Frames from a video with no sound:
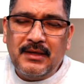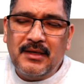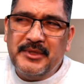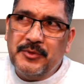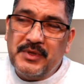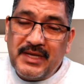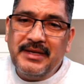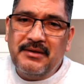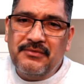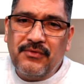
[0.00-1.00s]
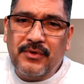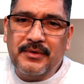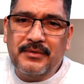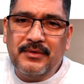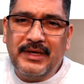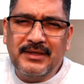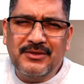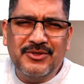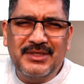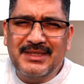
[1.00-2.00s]
Between 9 and 4. Okay,
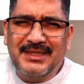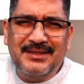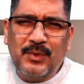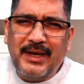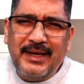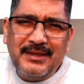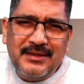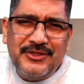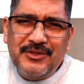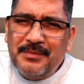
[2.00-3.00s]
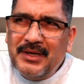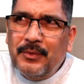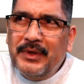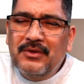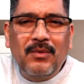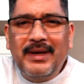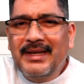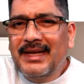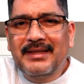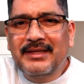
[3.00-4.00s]
so she says, why such a big window? Why
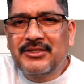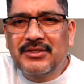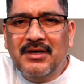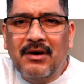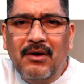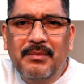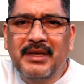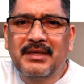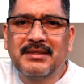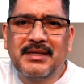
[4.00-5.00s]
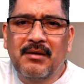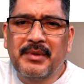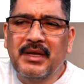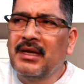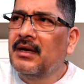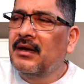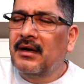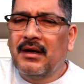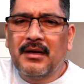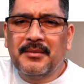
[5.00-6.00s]
can't they just call me and tell me
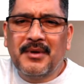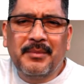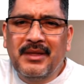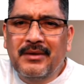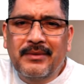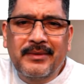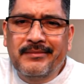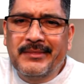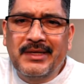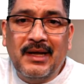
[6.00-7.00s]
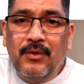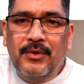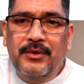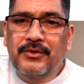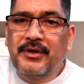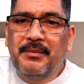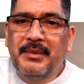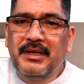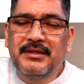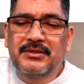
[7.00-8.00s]
I'll be there in an hour, 30
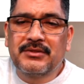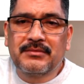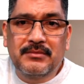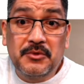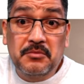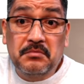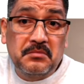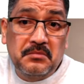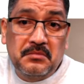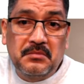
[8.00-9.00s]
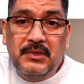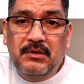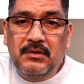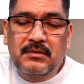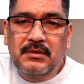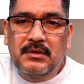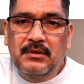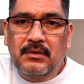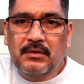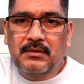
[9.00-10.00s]
minutes, you know,
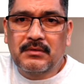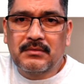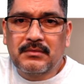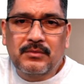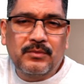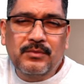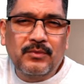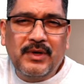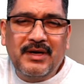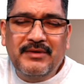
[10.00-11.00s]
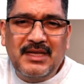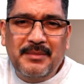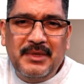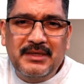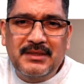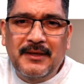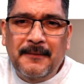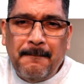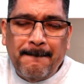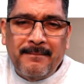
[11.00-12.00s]
or whatever time it is?
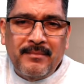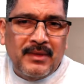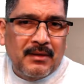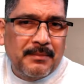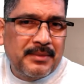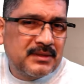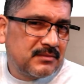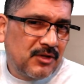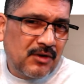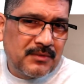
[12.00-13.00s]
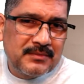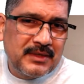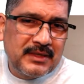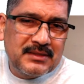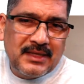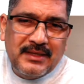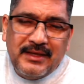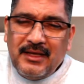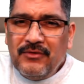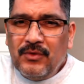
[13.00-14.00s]
But no, they
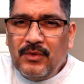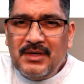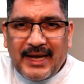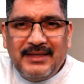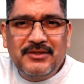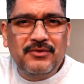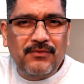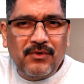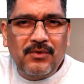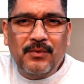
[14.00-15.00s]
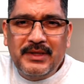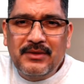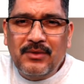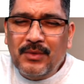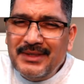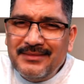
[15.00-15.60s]
give you a 9 to 4 window. What?